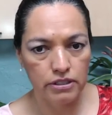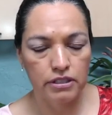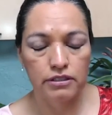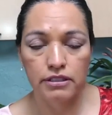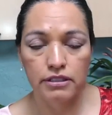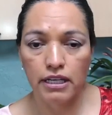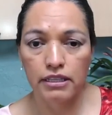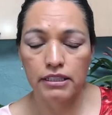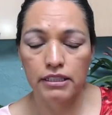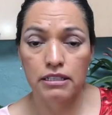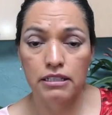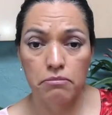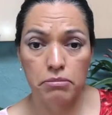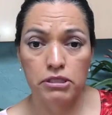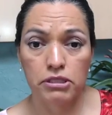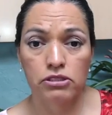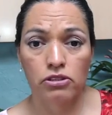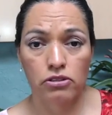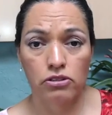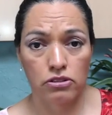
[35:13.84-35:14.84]
that this
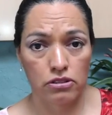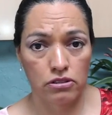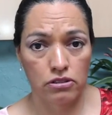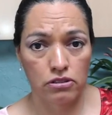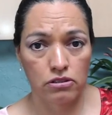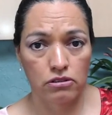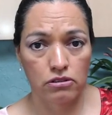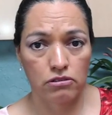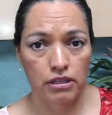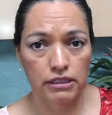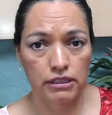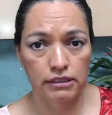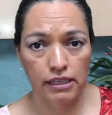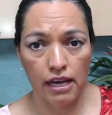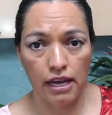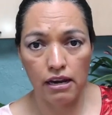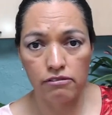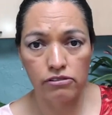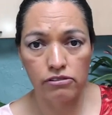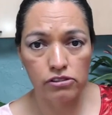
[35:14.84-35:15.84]
episode was
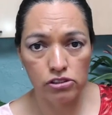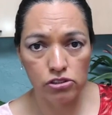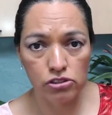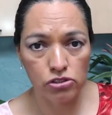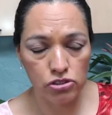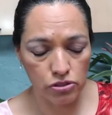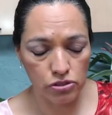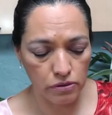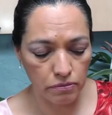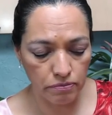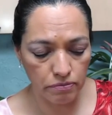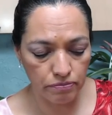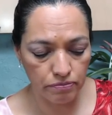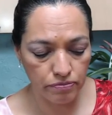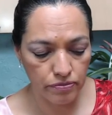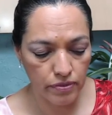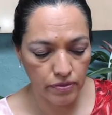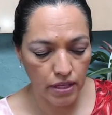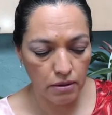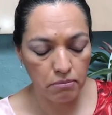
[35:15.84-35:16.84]
helpful to you.
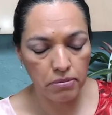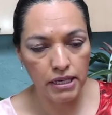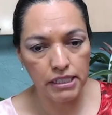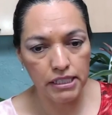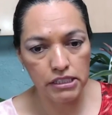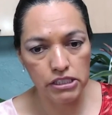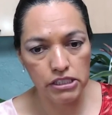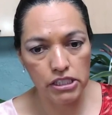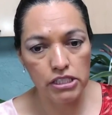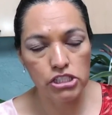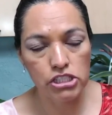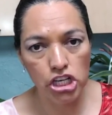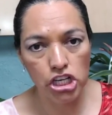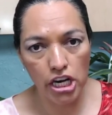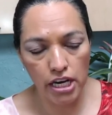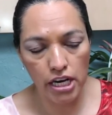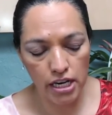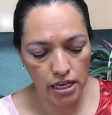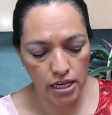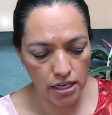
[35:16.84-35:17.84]
Please
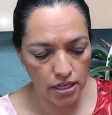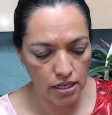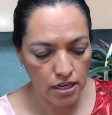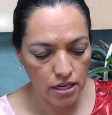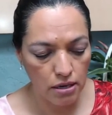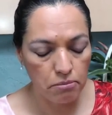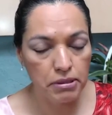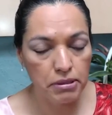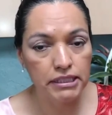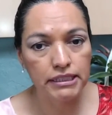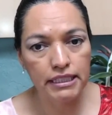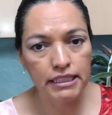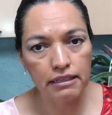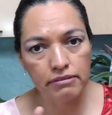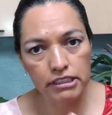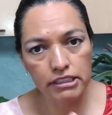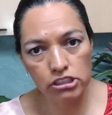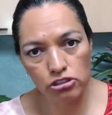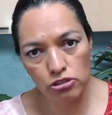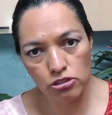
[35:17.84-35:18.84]
share. Please give
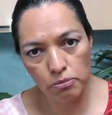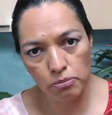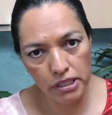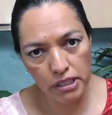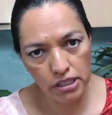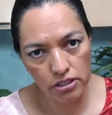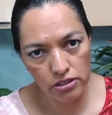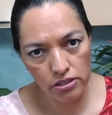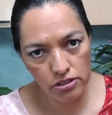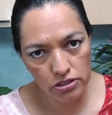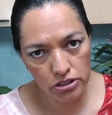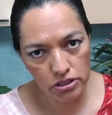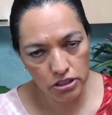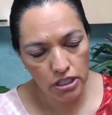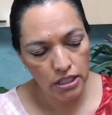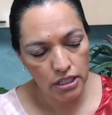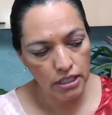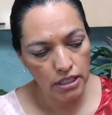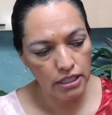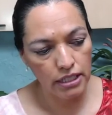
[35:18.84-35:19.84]
us your opinion
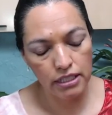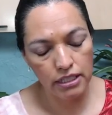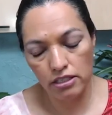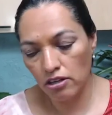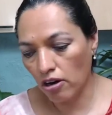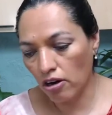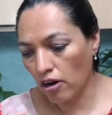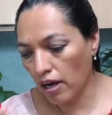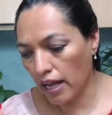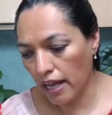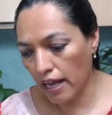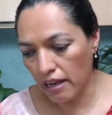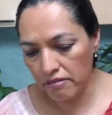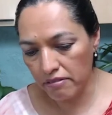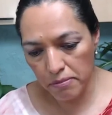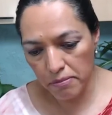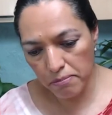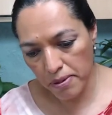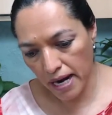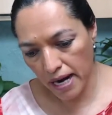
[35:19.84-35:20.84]
in
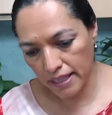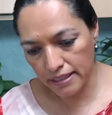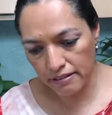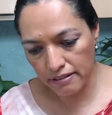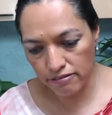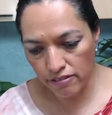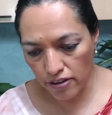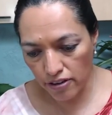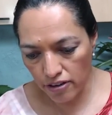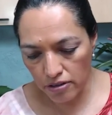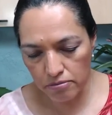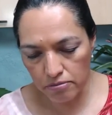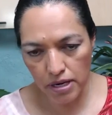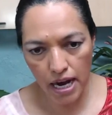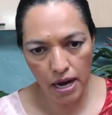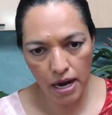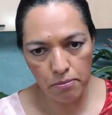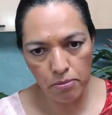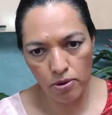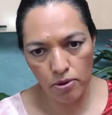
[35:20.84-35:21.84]
every platform,
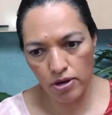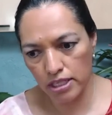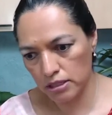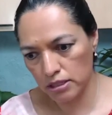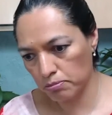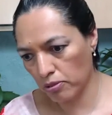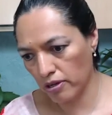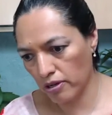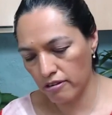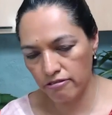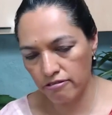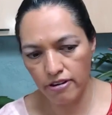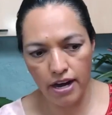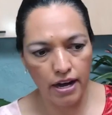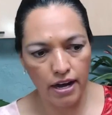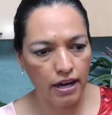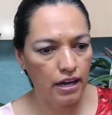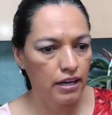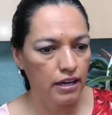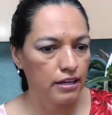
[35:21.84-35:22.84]
Apple,
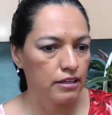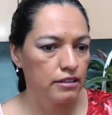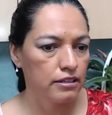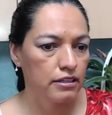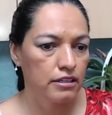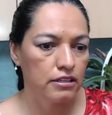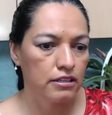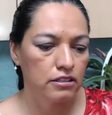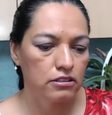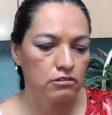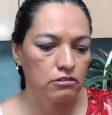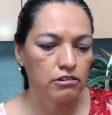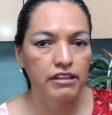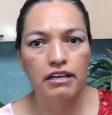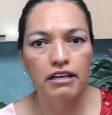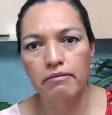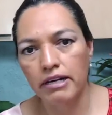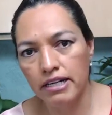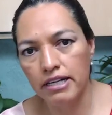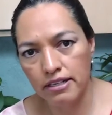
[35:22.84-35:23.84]
Spotify,
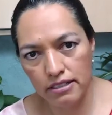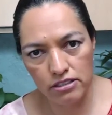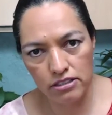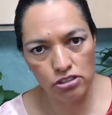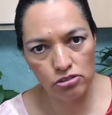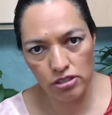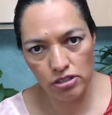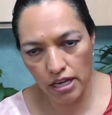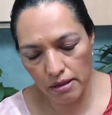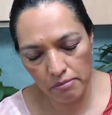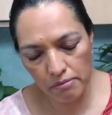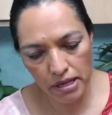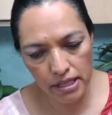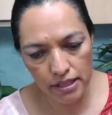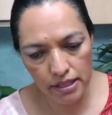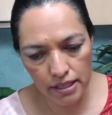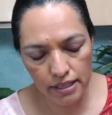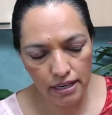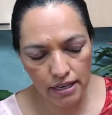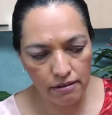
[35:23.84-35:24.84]
whatever, you name it.
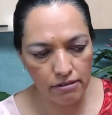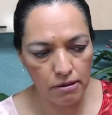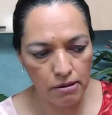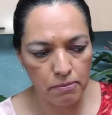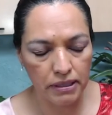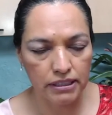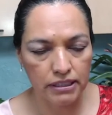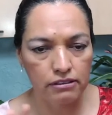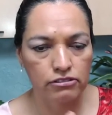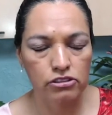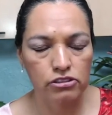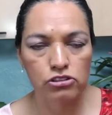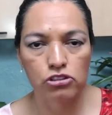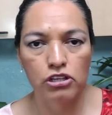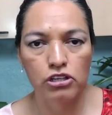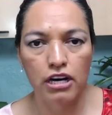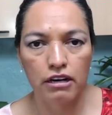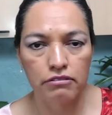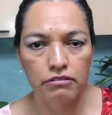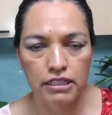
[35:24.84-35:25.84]
In every platform you
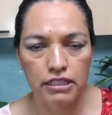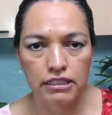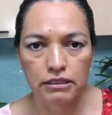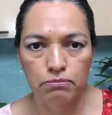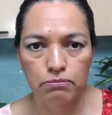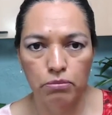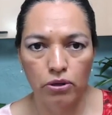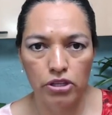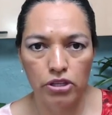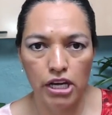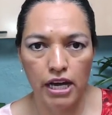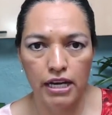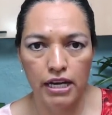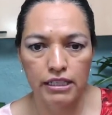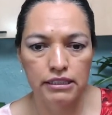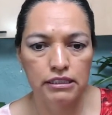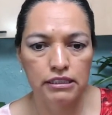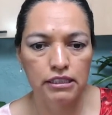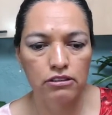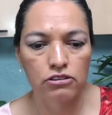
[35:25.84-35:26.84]
have this
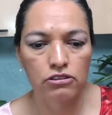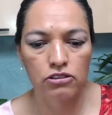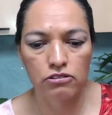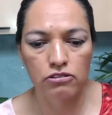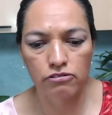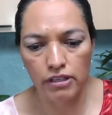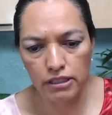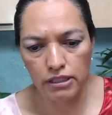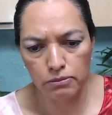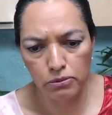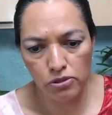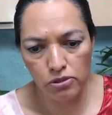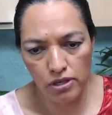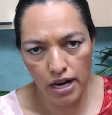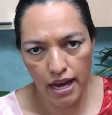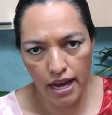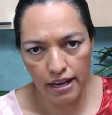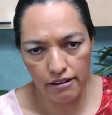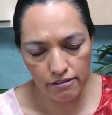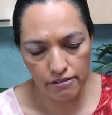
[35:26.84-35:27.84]
podcast or Facebook
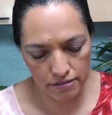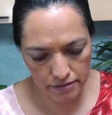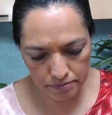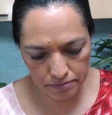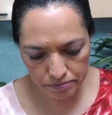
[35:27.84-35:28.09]
Live